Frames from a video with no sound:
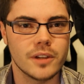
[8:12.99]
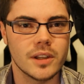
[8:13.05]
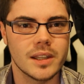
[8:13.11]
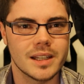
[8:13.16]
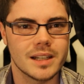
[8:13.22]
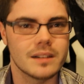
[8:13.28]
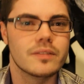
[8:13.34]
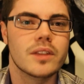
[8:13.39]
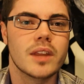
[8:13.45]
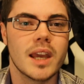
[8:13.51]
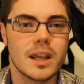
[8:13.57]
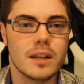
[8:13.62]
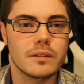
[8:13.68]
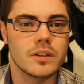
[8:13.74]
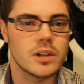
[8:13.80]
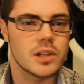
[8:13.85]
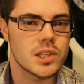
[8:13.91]
feeling of the
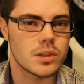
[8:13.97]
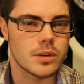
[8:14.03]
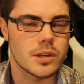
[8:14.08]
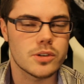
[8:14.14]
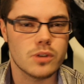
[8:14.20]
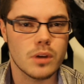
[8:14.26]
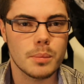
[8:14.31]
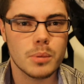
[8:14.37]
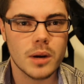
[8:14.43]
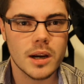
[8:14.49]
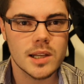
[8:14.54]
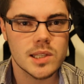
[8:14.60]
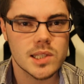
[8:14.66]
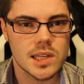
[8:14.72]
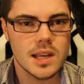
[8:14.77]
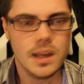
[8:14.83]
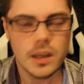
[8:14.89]
anniversary drop
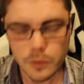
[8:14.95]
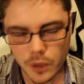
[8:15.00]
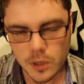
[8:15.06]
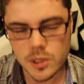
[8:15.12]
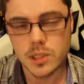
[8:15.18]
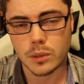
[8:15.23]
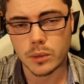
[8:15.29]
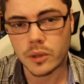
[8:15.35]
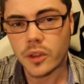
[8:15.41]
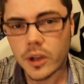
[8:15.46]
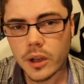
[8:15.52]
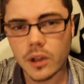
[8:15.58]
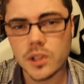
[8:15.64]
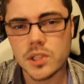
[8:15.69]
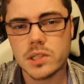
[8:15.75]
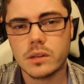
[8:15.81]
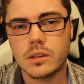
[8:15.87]
rates, those are in the
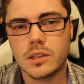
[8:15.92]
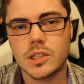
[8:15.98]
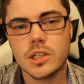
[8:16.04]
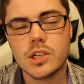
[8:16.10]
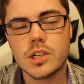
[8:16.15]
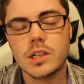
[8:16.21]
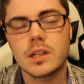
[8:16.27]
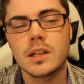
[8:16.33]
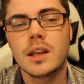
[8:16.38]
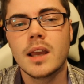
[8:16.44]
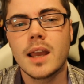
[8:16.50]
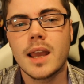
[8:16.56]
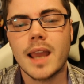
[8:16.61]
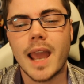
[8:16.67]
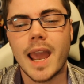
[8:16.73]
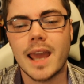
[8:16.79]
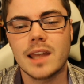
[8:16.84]
console edition.
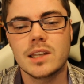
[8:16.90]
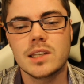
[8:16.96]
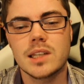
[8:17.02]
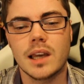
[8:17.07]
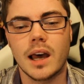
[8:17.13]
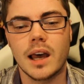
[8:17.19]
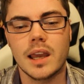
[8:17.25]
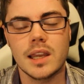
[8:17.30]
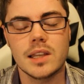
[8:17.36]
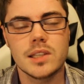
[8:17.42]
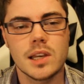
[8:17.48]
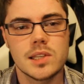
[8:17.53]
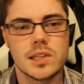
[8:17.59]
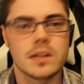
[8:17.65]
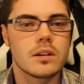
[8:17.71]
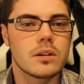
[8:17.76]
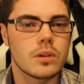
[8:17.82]
And it
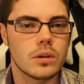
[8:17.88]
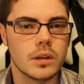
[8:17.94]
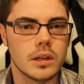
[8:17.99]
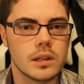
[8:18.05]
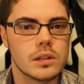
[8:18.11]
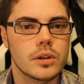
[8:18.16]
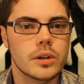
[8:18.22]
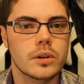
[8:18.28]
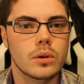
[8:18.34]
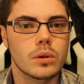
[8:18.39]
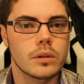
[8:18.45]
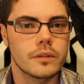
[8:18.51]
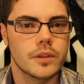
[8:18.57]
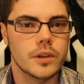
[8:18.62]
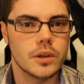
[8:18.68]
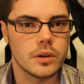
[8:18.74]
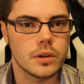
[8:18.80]
does include all
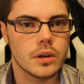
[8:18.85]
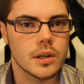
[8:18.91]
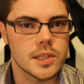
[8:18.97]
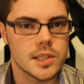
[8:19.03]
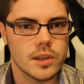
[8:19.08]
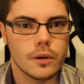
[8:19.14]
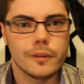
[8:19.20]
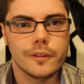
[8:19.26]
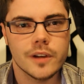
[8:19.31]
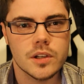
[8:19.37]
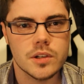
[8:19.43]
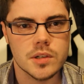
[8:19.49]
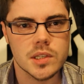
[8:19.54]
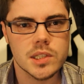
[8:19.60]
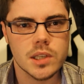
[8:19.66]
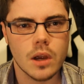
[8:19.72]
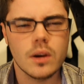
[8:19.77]
of the new console
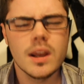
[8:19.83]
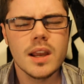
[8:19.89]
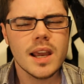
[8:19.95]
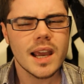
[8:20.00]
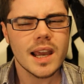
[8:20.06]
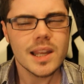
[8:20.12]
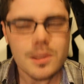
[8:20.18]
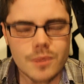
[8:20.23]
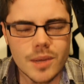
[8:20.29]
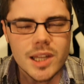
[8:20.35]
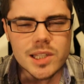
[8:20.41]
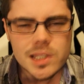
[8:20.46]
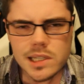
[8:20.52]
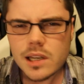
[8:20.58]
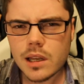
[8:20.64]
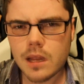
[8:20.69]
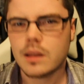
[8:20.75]
features. So
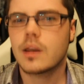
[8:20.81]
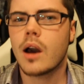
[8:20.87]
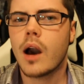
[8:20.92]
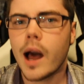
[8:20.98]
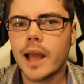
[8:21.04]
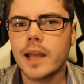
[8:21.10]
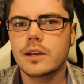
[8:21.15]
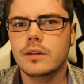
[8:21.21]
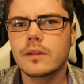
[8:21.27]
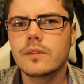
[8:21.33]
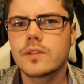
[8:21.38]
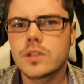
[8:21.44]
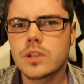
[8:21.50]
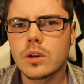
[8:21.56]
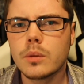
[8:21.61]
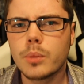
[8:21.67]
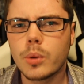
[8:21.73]
it's kind
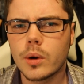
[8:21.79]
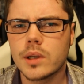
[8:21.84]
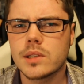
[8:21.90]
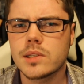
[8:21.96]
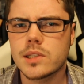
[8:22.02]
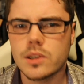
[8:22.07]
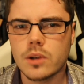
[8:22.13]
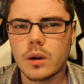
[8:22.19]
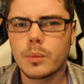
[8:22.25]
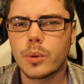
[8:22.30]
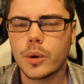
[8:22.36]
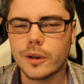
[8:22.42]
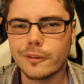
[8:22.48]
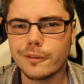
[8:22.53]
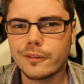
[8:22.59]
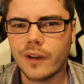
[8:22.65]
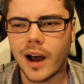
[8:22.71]
of
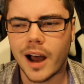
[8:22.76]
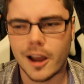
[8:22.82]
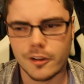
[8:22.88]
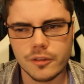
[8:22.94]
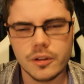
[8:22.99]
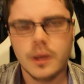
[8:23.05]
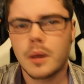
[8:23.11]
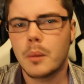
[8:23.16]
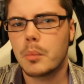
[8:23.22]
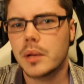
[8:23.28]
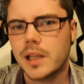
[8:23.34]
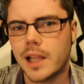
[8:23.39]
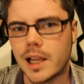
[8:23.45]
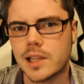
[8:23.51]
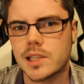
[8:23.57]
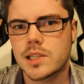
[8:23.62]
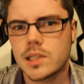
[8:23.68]
2.0.5
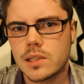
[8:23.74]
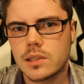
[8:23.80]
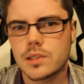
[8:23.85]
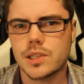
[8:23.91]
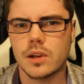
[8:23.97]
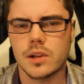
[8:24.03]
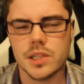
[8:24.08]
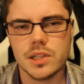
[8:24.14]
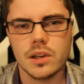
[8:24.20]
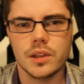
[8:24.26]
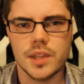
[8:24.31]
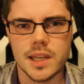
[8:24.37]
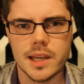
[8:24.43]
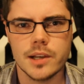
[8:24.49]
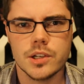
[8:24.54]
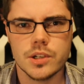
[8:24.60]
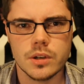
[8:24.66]
plus, so it's got
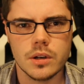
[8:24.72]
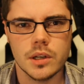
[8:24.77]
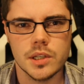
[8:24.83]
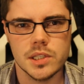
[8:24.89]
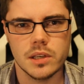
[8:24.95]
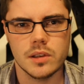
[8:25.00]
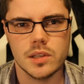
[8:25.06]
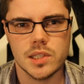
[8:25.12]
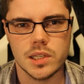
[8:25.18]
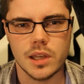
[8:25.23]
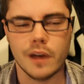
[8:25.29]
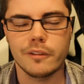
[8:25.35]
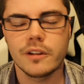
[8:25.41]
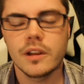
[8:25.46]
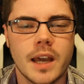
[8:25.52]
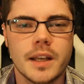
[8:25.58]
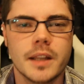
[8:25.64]
the extra console
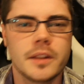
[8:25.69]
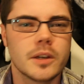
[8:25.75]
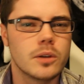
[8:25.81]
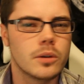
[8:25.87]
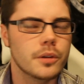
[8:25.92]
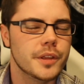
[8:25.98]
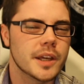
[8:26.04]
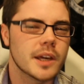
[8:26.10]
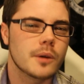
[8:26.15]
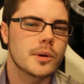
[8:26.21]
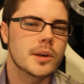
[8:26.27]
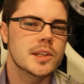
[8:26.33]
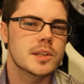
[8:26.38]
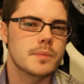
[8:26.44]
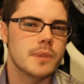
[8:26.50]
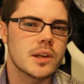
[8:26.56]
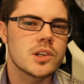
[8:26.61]
stuff. Another cool thing I
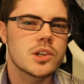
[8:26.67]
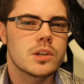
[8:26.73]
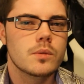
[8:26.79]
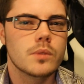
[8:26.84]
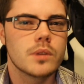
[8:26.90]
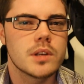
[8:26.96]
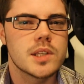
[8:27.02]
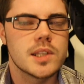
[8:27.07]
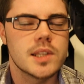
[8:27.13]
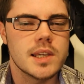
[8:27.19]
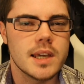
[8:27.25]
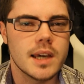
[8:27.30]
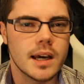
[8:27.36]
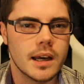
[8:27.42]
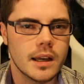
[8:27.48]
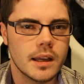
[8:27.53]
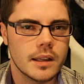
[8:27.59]
wanted to mention was the